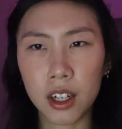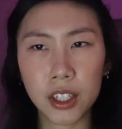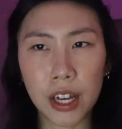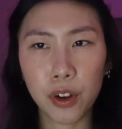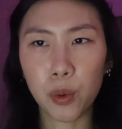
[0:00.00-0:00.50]

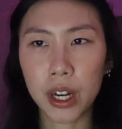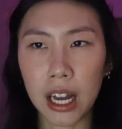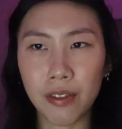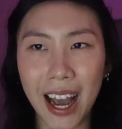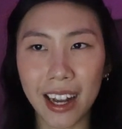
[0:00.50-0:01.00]
Does everyone
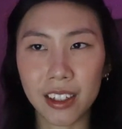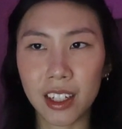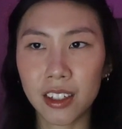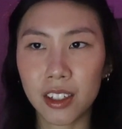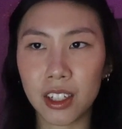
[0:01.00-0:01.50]
have
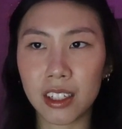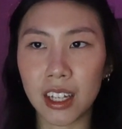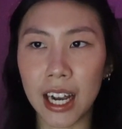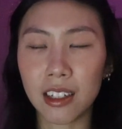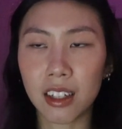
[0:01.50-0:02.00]
access to the
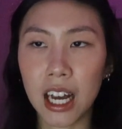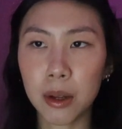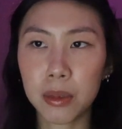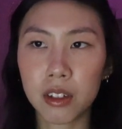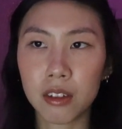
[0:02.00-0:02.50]
science
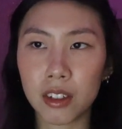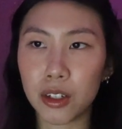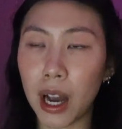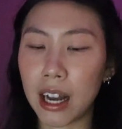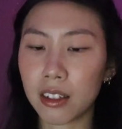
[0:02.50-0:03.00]
labs?
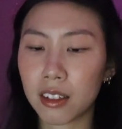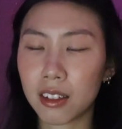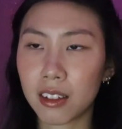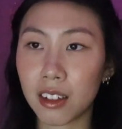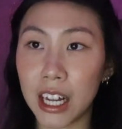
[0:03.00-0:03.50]
You ask,
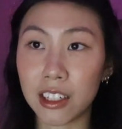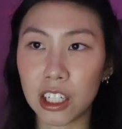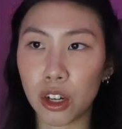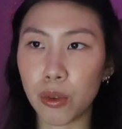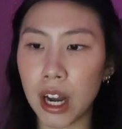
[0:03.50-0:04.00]

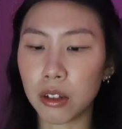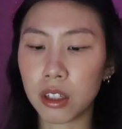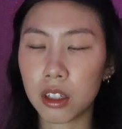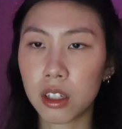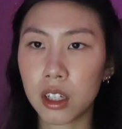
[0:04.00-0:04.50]
glancing
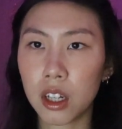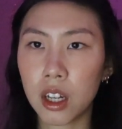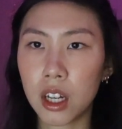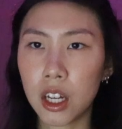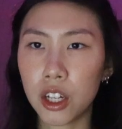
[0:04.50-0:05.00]
around.
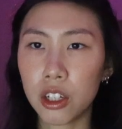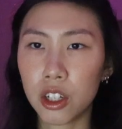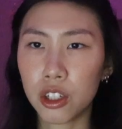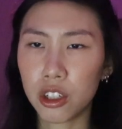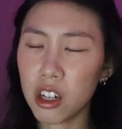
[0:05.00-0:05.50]

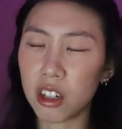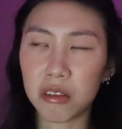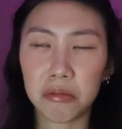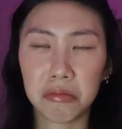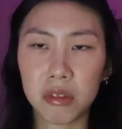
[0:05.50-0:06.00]

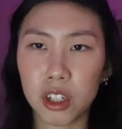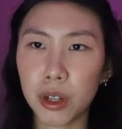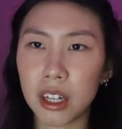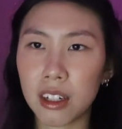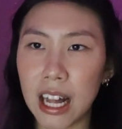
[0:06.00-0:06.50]
Sure,
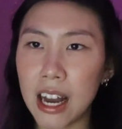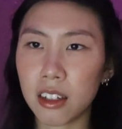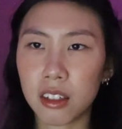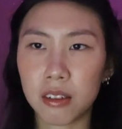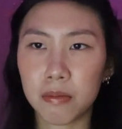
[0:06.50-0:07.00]
during
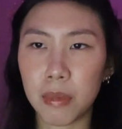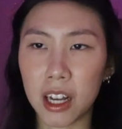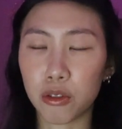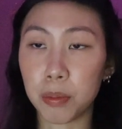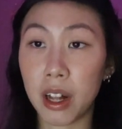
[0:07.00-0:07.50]
class,
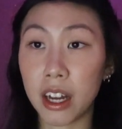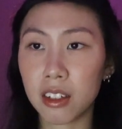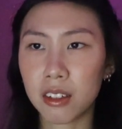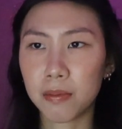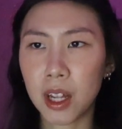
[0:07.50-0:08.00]
Max
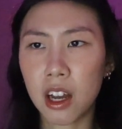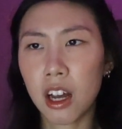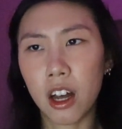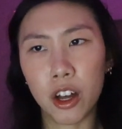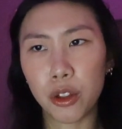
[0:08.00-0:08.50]
replies.
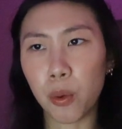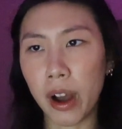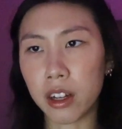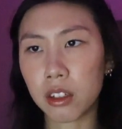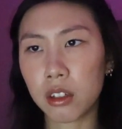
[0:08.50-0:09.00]

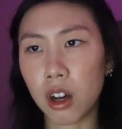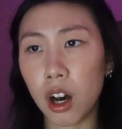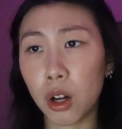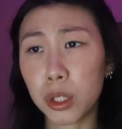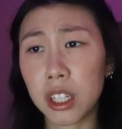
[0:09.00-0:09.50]
Otherwise,
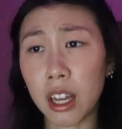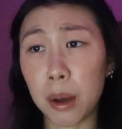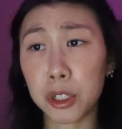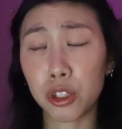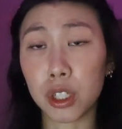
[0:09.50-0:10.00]
only the
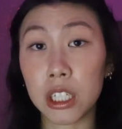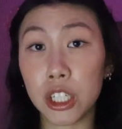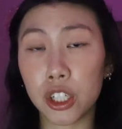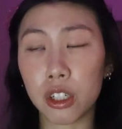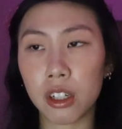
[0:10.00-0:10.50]
chemistry
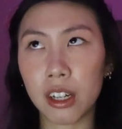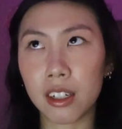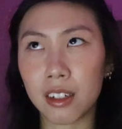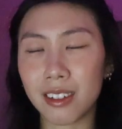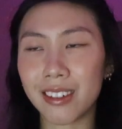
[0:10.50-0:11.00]
teacher
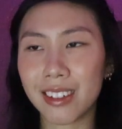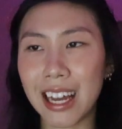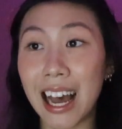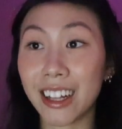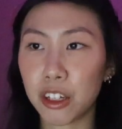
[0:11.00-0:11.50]
and
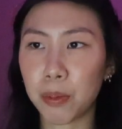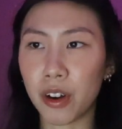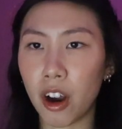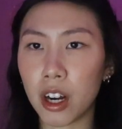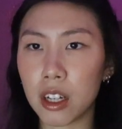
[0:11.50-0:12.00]
Alec
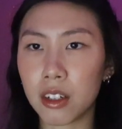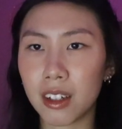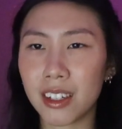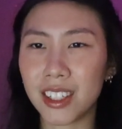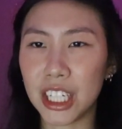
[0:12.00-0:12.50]
Bernardi,
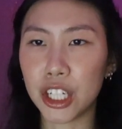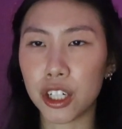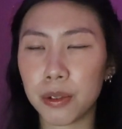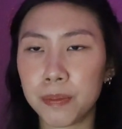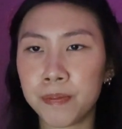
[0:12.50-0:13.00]
a senior.